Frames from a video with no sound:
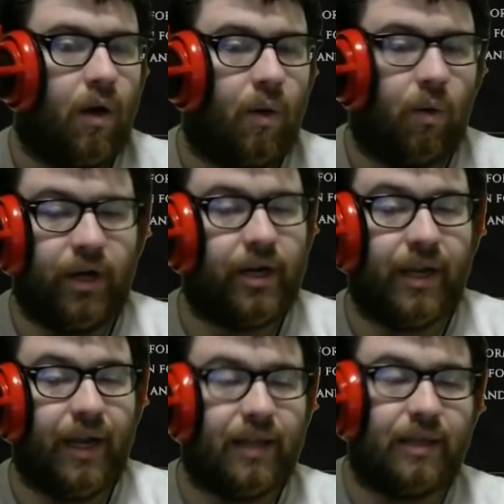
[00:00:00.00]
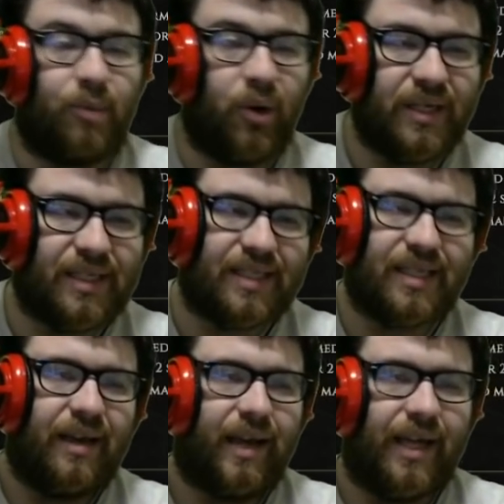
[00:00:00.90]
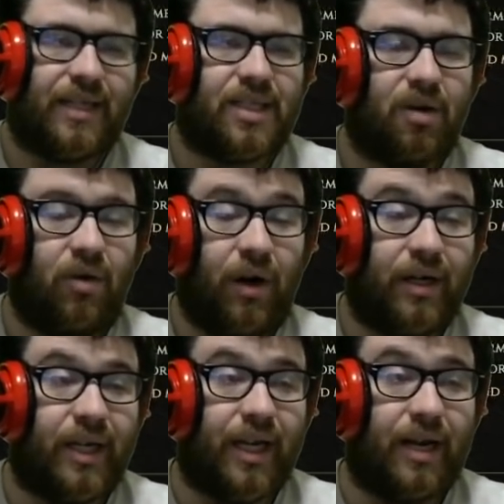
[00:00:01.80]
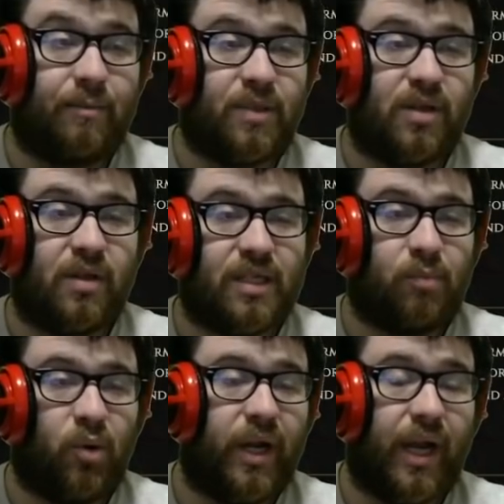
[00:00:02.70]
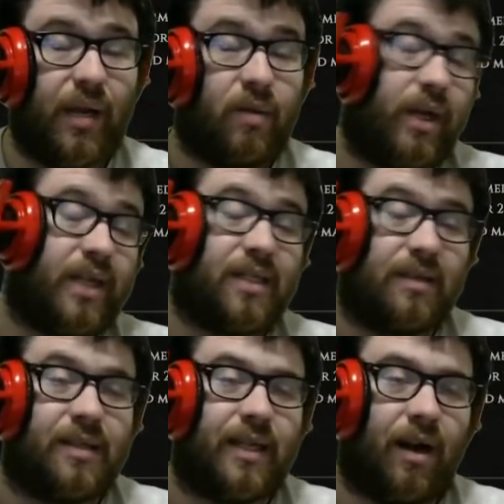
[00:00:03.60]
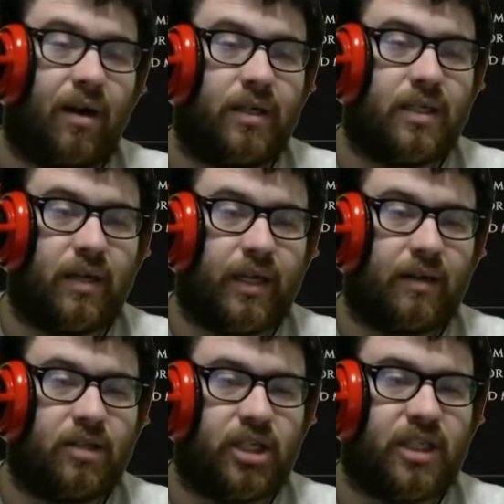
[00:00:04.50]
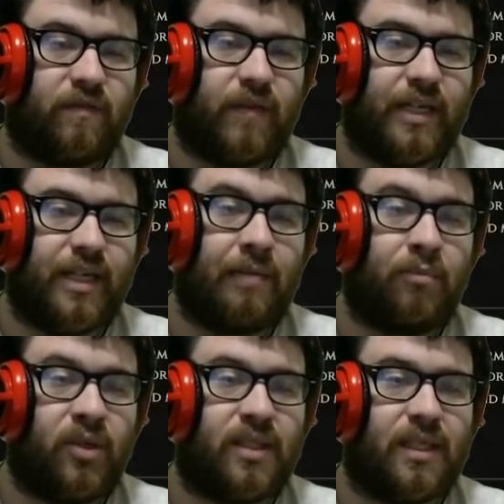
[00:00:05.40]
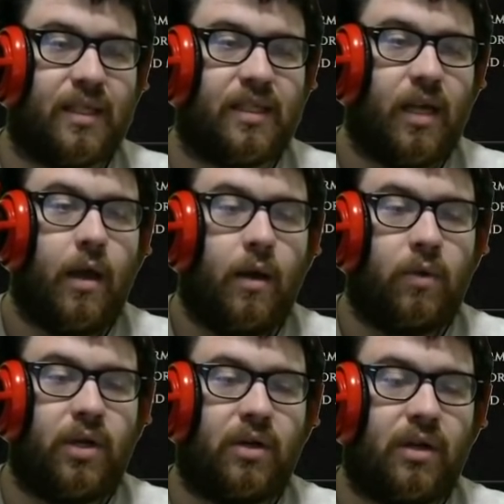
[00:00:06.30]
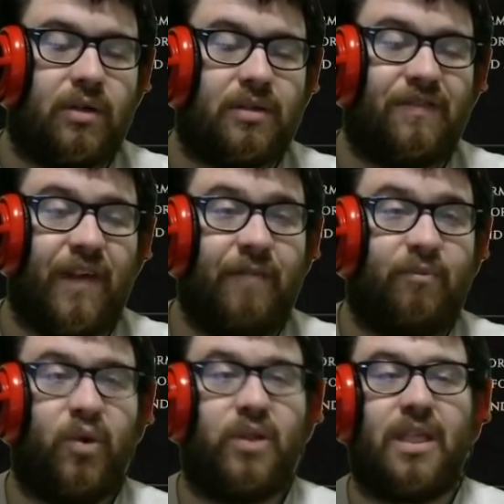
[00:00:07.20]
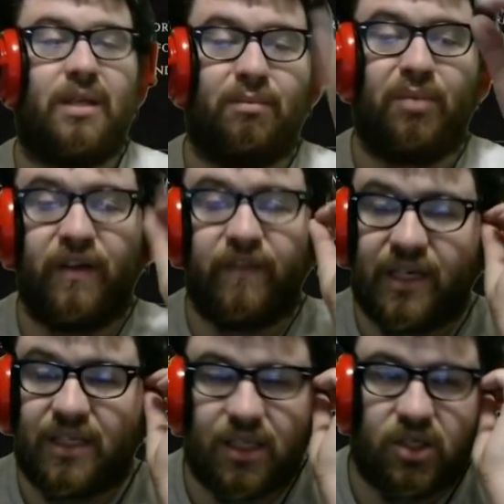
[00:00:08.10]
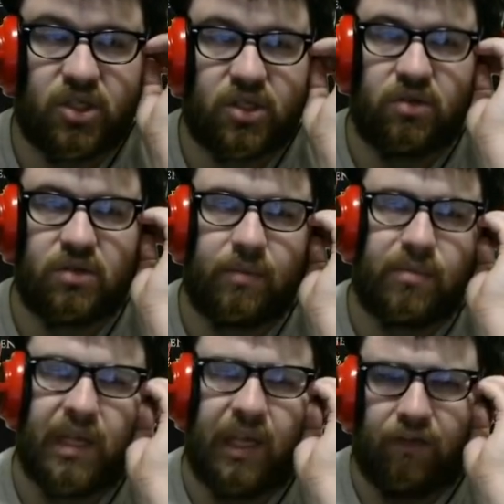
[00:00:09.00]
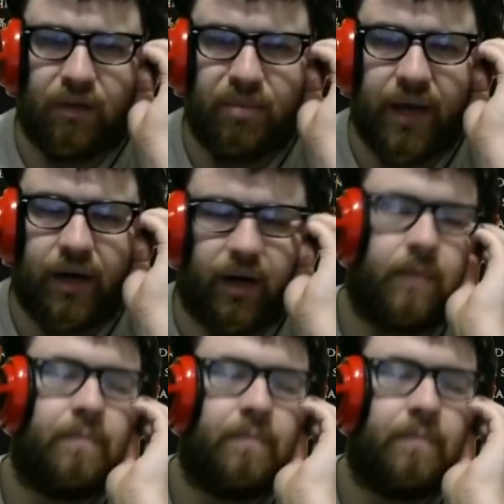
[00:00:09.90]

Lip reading: where are you getting the points? It's so hard to get up to this point anyway, so it's like hard to like justify 10 points in this when you could use 5 points in impervious and just do something even better.